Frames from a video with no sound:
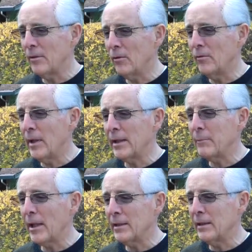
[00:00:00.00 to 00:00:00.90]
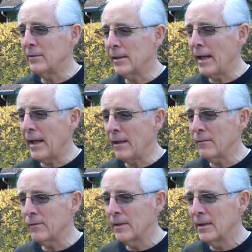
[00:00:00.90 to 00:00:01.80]
there over about a year and a
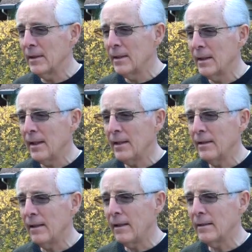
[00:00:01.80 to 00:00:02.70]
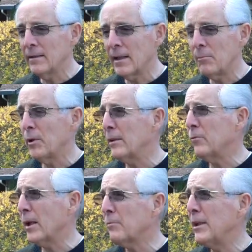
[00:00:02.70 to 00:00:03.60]
half, and I played
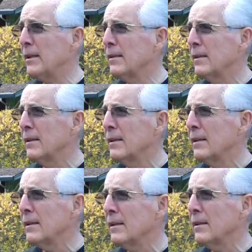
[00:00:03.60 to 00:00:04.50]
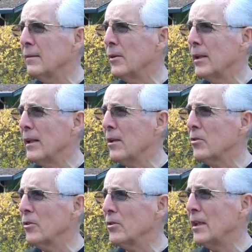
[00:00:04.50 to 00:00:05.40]
rugby with a
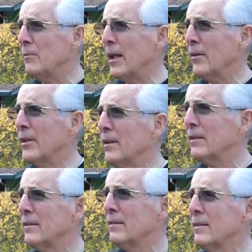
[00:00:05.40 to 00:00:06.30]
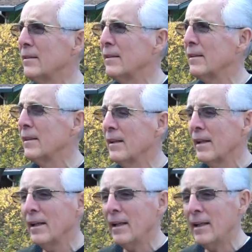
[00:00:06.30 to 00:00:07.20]
national team down there,
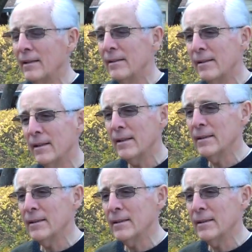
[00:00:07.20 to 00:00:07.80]
and